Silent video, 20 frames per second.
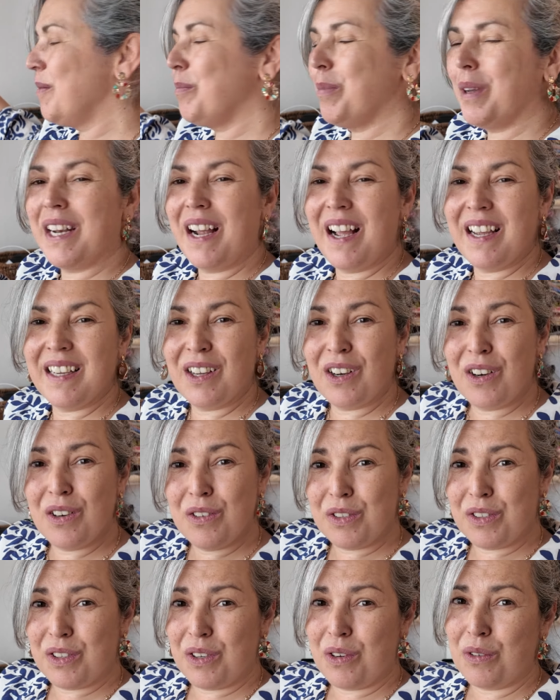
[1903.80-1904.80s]
but I
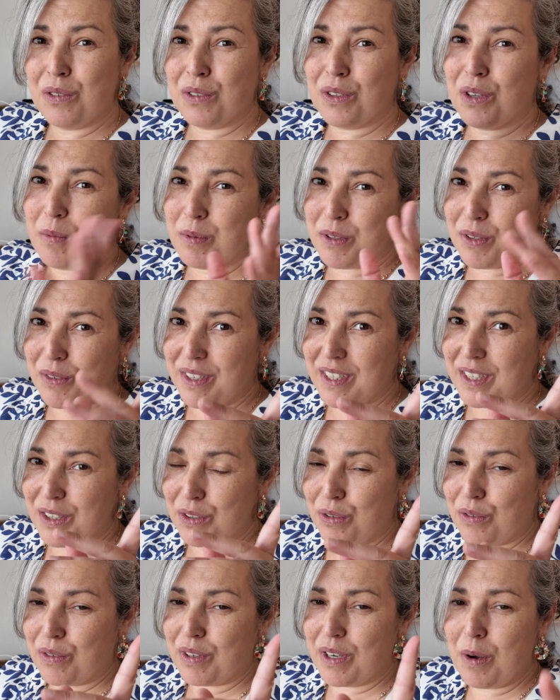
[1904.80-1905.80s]
closed the whole top, so I need
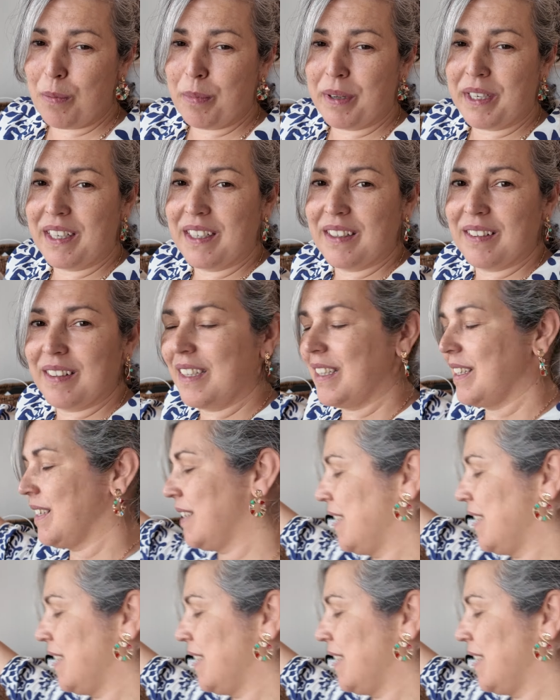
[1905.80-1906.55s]
to reopen it. Let's